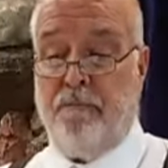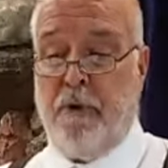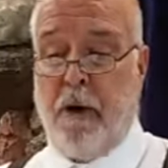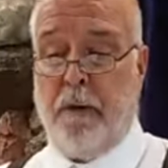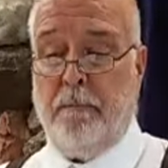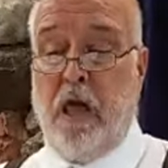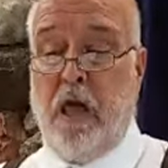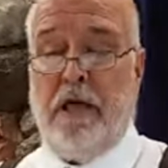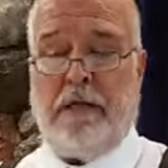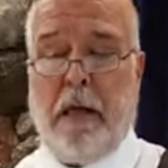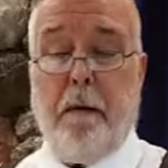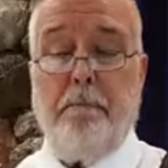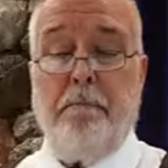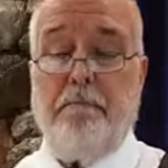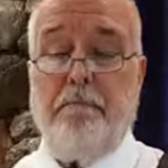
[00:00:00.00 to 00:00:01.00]
from
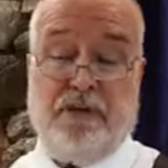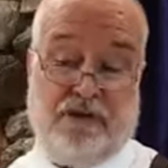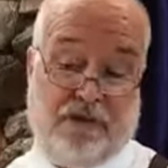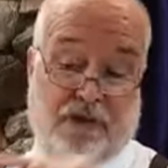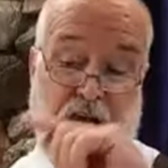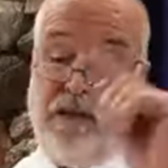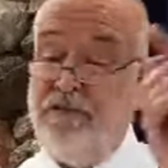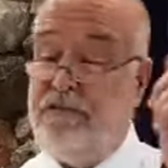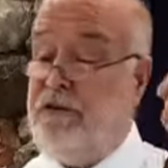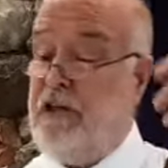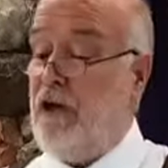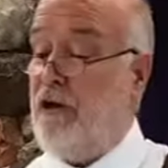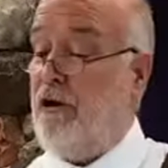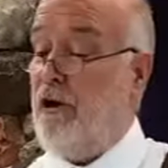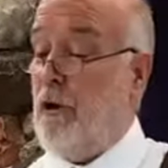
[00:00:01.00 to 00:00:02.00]
the
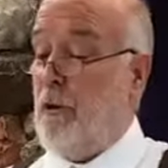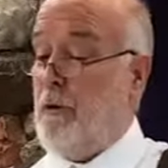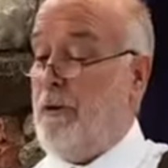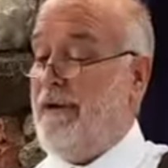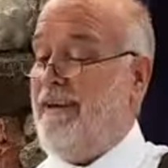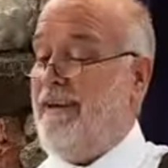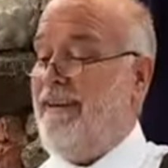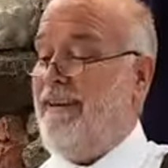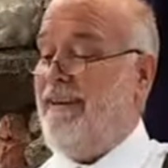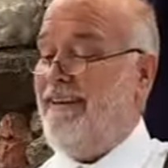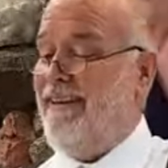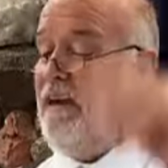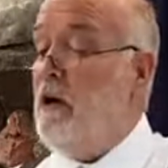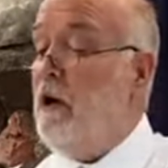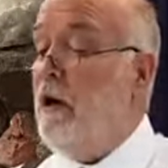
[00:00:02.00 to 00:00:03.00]
majestic glory.
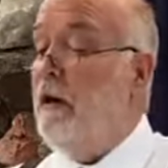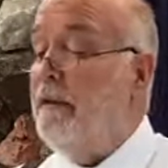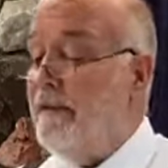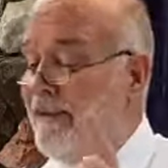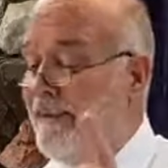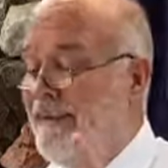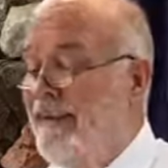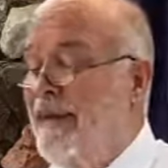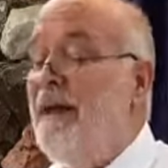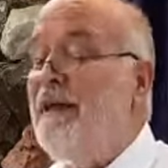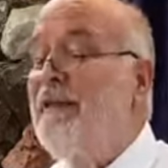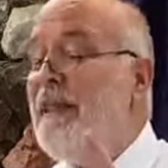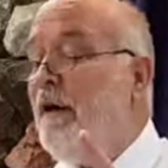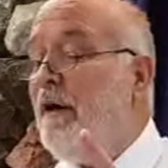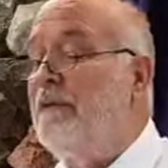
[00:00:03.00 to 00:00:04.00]

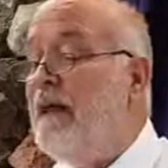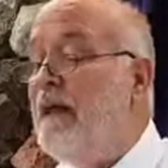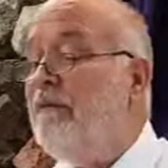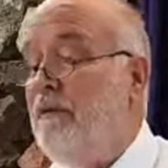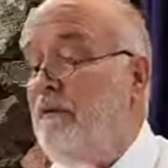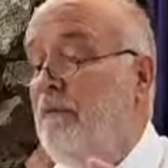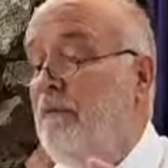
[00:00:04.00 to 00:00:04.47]
Now this,